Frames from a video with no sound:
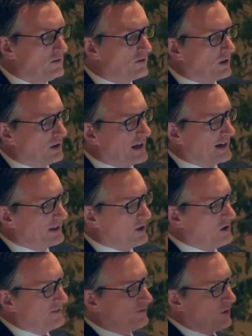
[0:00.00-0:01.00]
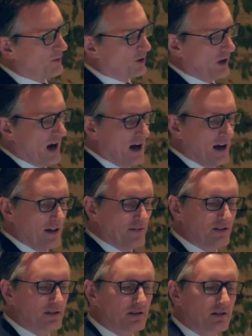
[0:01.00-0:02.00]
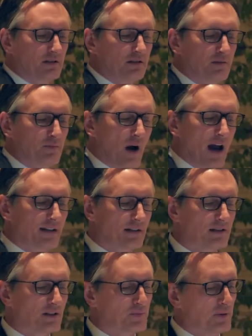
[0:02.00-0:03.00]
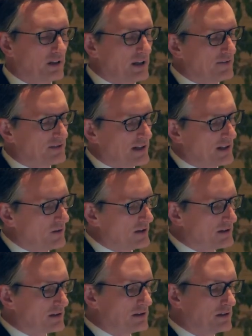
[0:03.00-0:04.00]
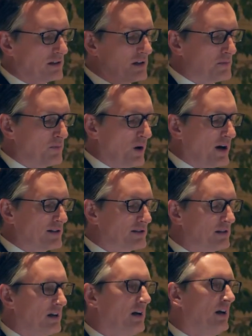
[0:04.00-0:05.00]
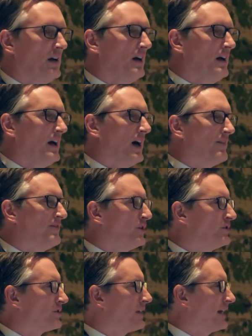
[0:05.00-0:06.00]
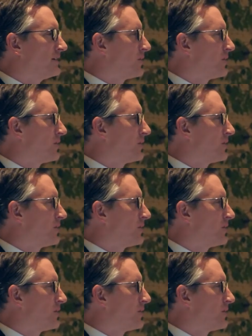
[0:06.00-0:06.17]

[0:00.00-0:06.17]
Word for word: for a letting go of former lives, practices, beliefs, ignorances, and embrace a future that